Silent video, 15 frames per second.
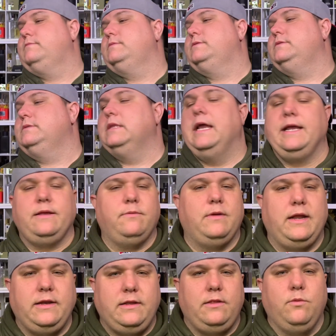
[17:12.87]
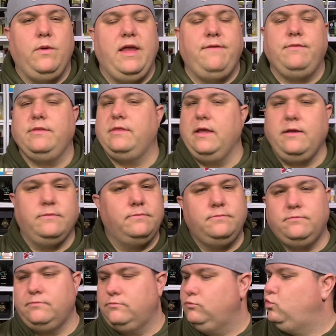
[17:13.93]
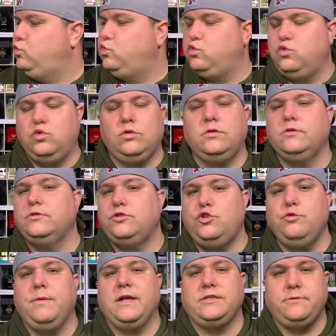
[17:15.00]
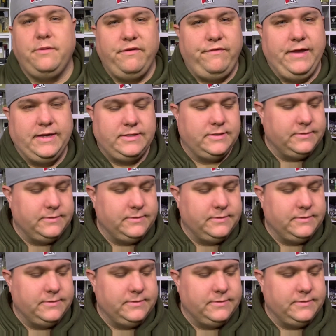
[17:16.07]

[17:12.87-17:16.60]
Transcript: Like when I did the waving thing, too much in my face.